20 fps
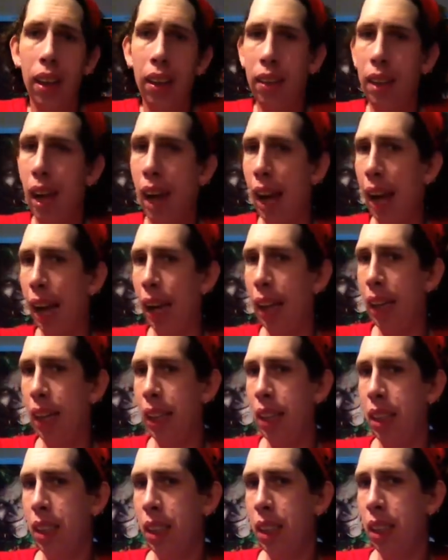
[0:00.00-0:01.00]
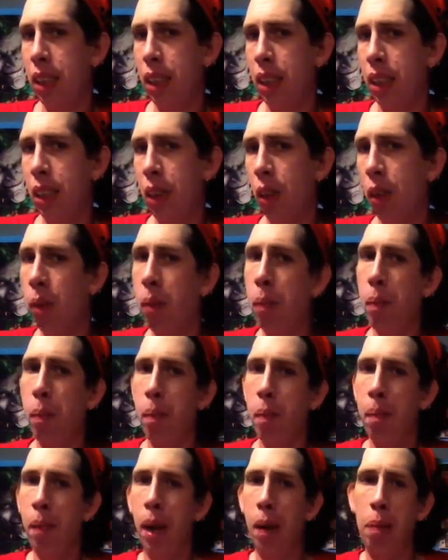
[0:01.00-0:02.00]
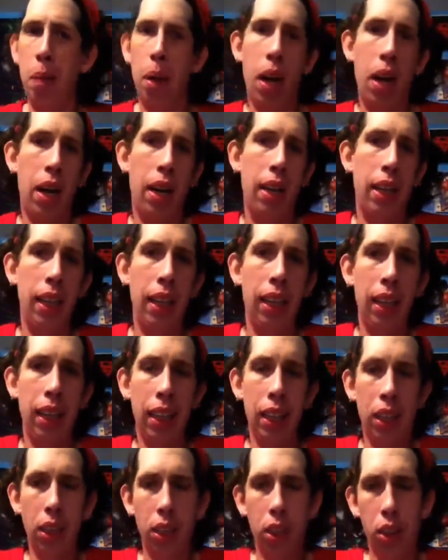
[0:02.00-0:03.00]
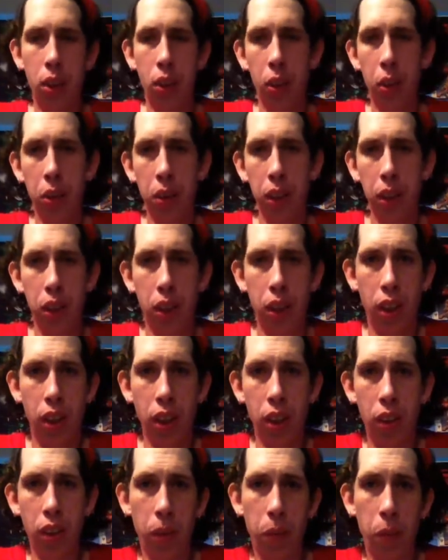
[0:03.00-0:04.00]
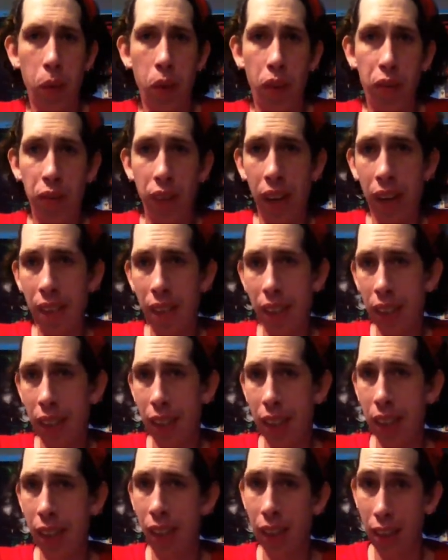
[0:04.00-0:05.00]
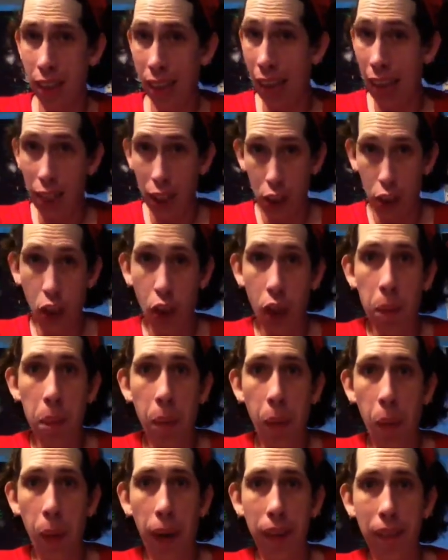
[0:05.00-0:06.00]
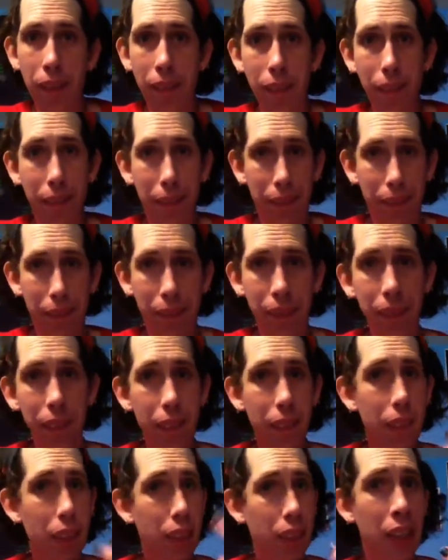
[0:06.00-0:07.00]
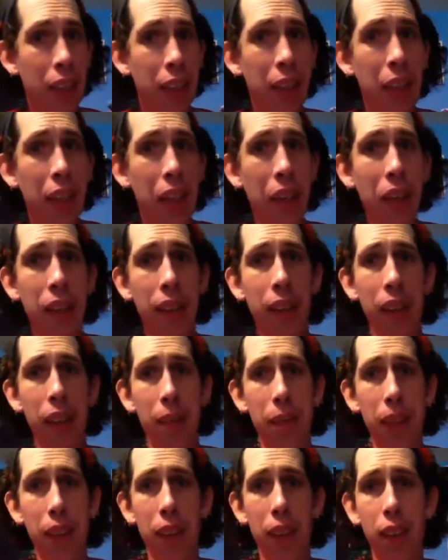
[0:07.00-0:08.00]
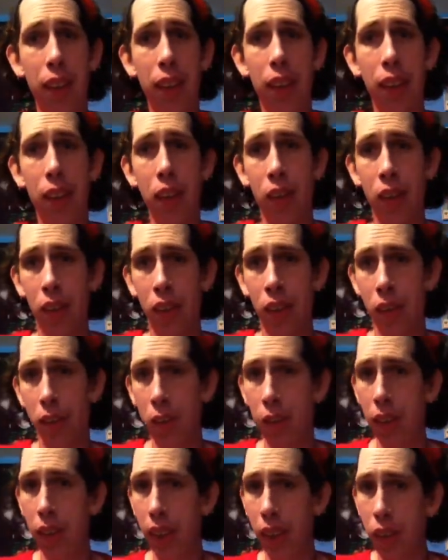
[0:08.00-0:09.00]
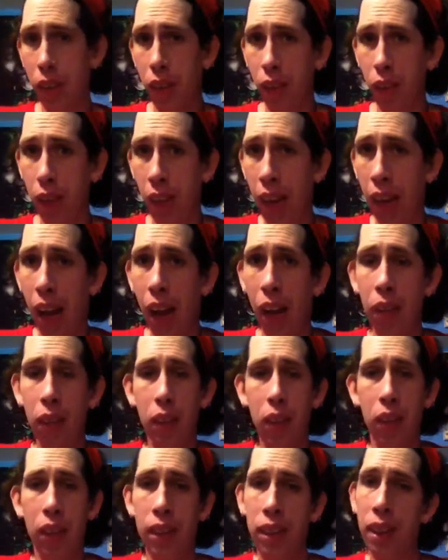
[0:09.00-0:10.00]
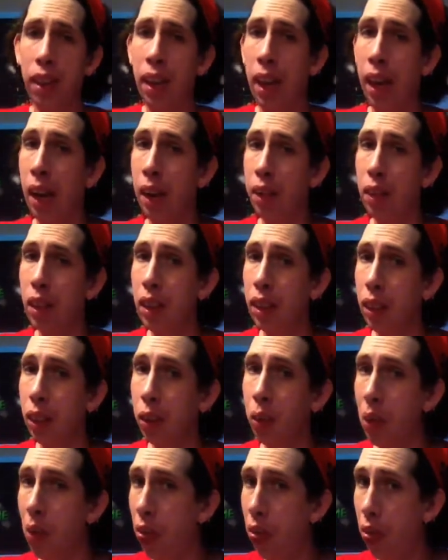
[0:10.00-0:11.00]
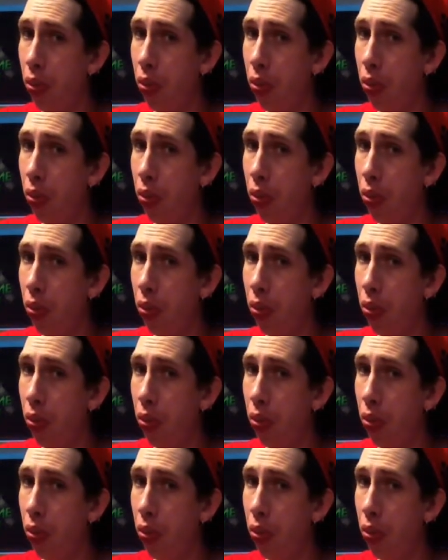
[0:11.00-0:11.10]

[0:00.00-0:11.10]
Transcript: that you know my body is slowly starting to look more feminine that's a good point point. then i look in the mirror or whatever have you and then i have to deal with